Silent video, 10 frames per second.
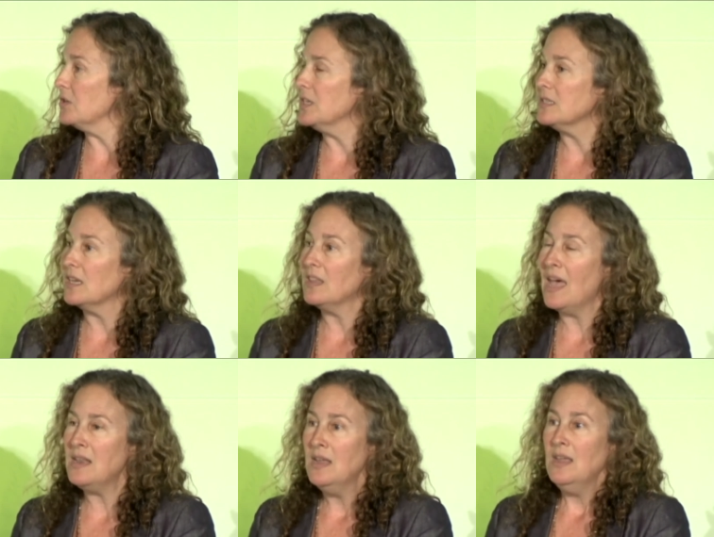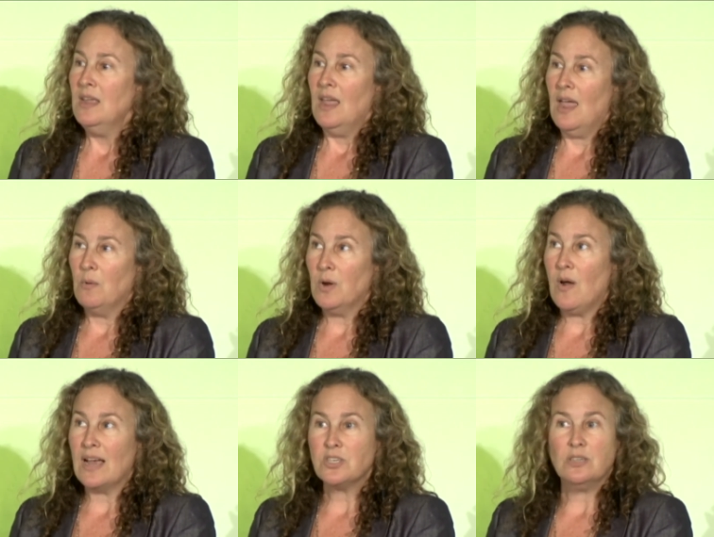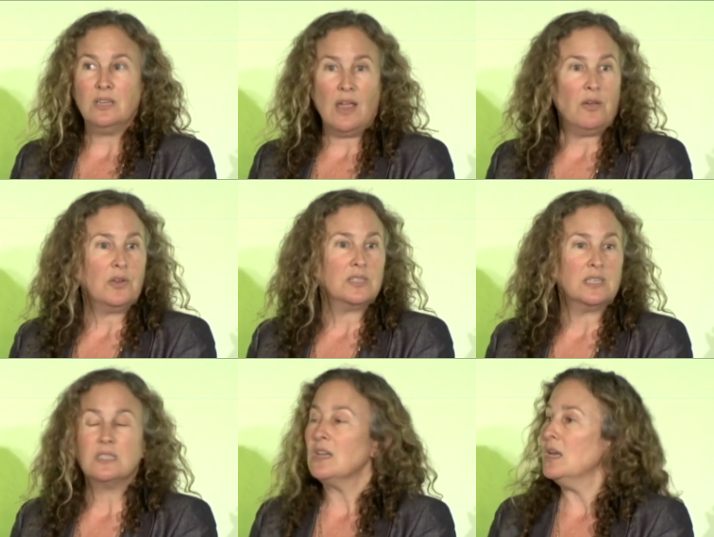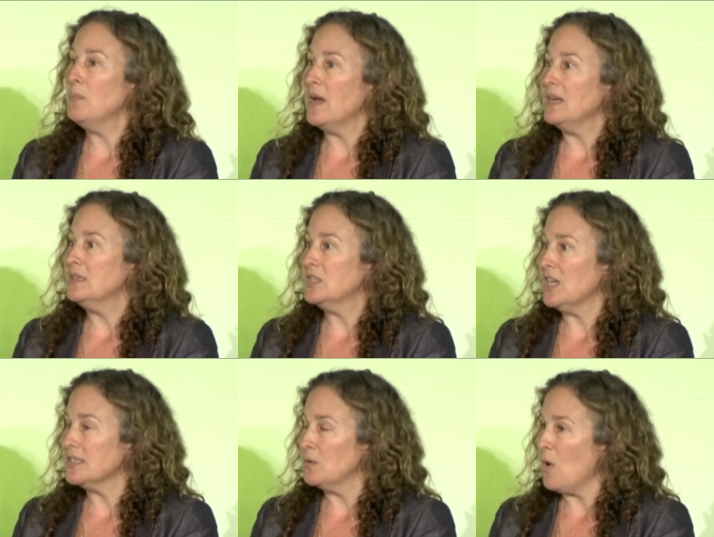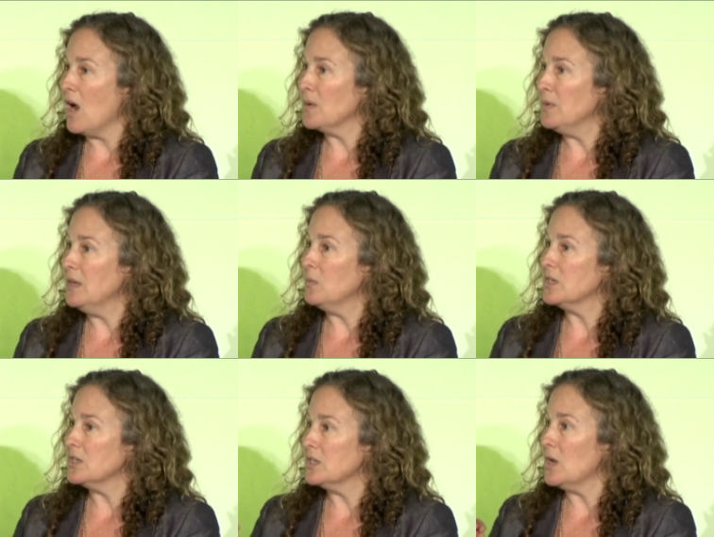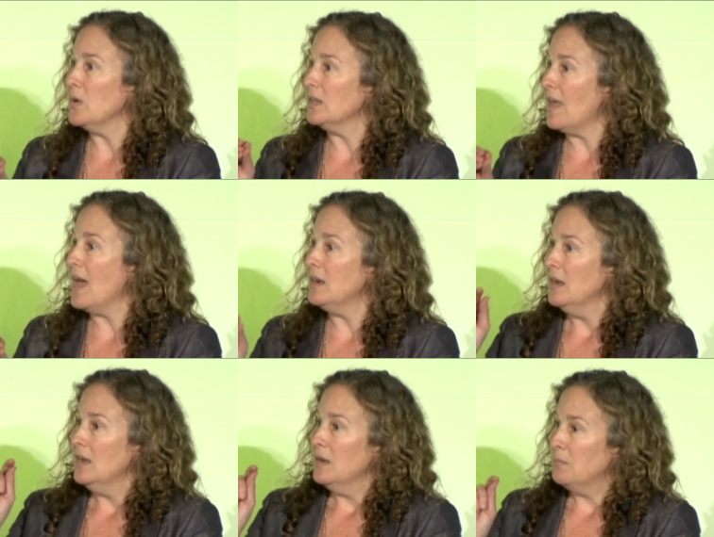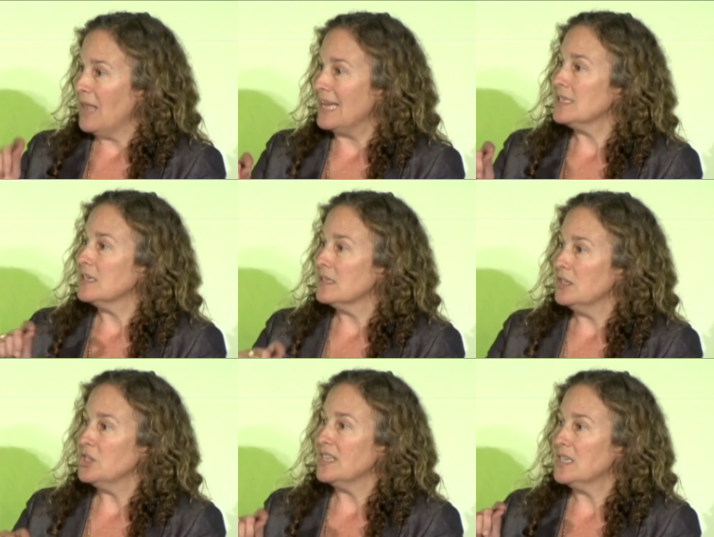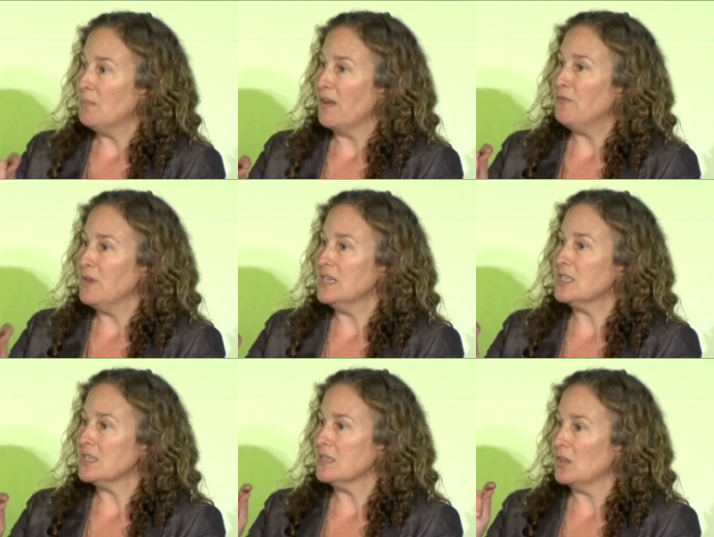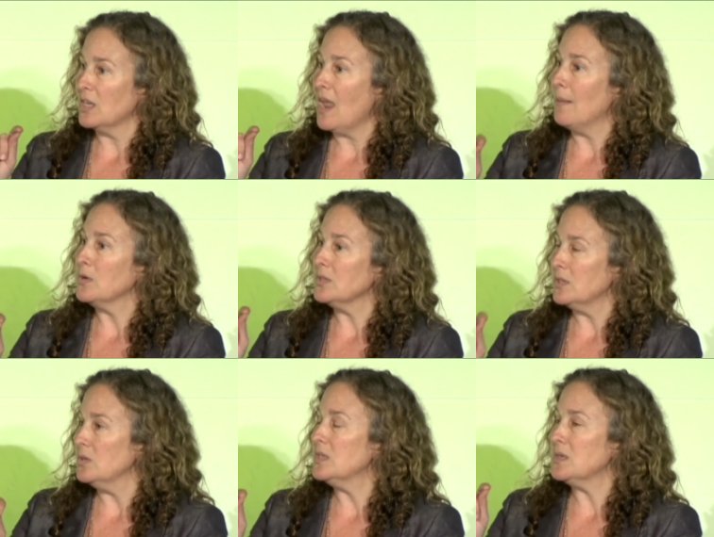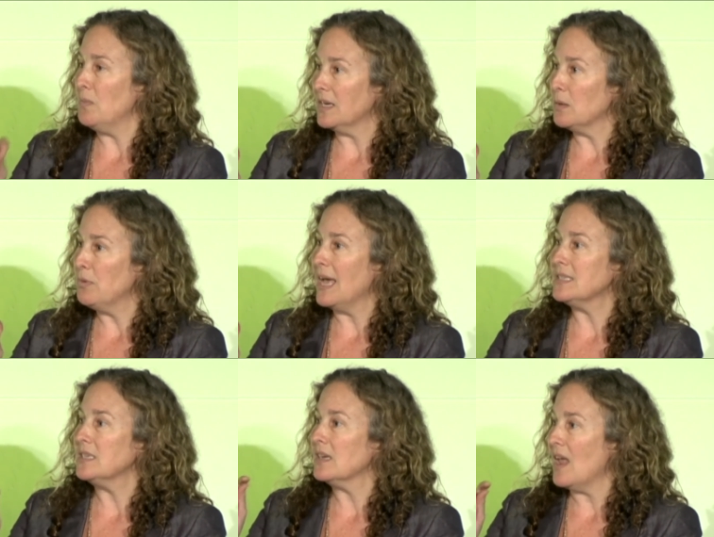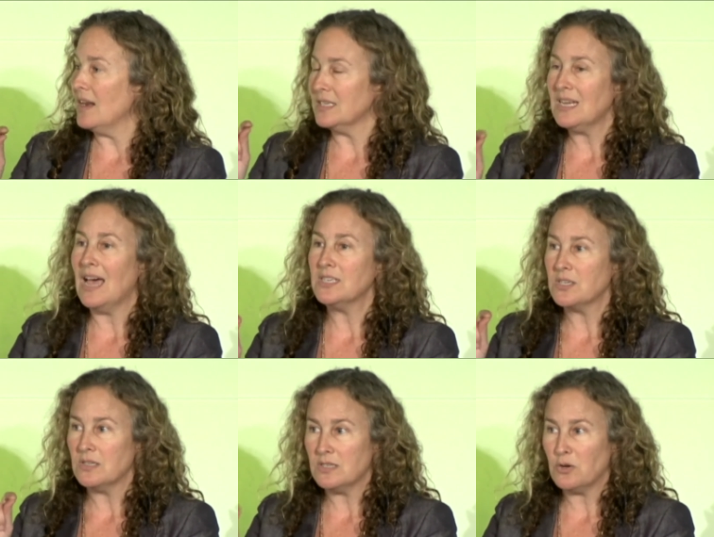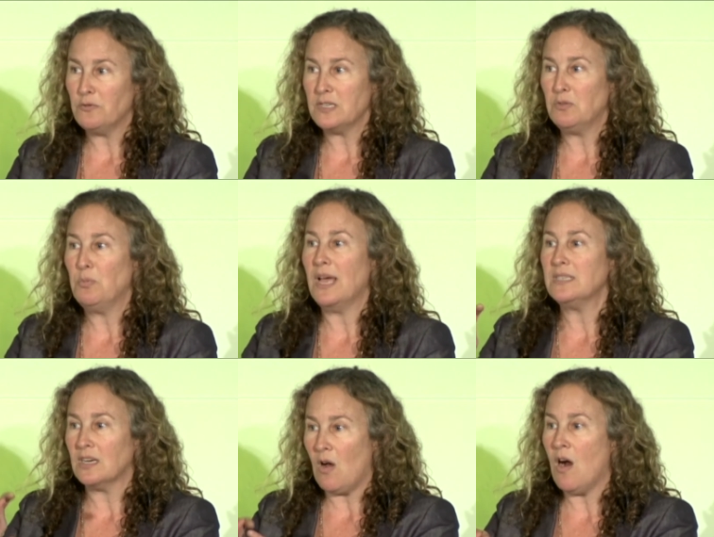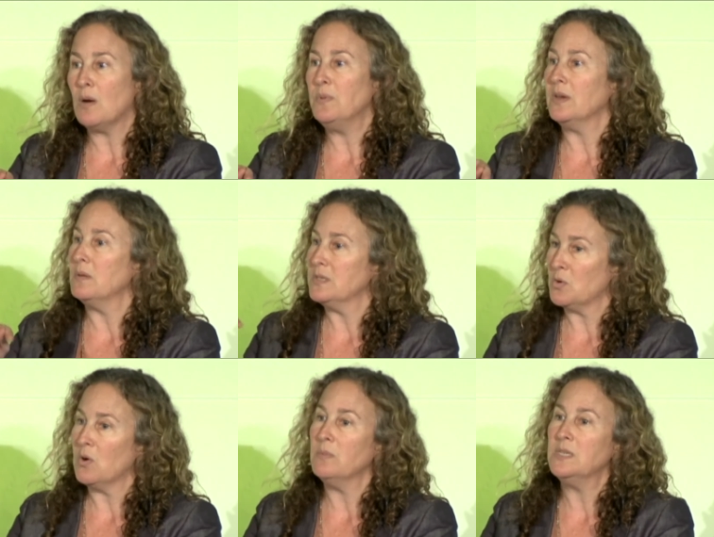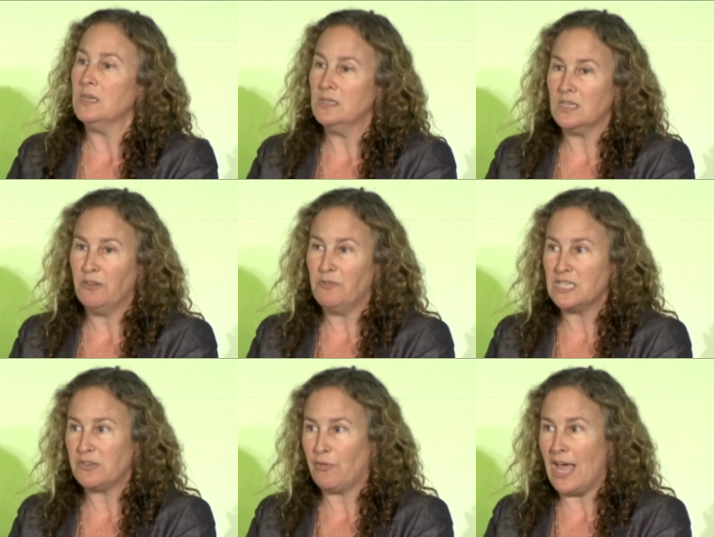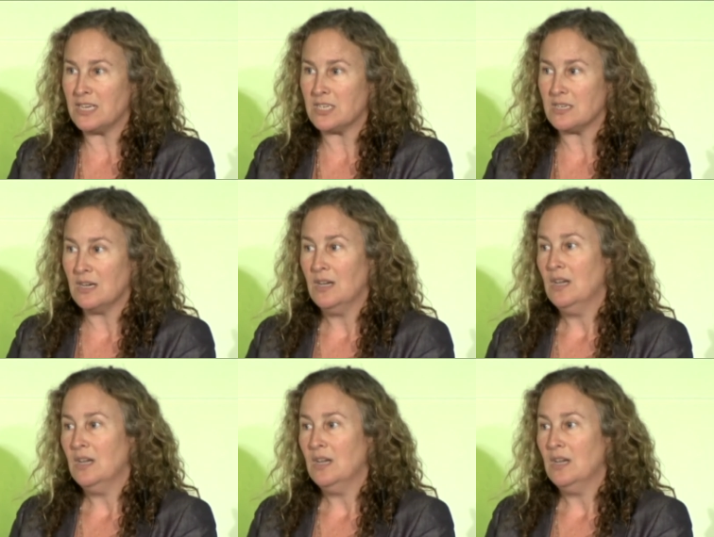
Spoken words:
or things like that. And we're actually, now there's a study by Chelsea Rockman which is showing that plastics ingested by fish, that the chemicals used to make the plastic and attached to the surface of the plastic are being absorbed into the fish flesh.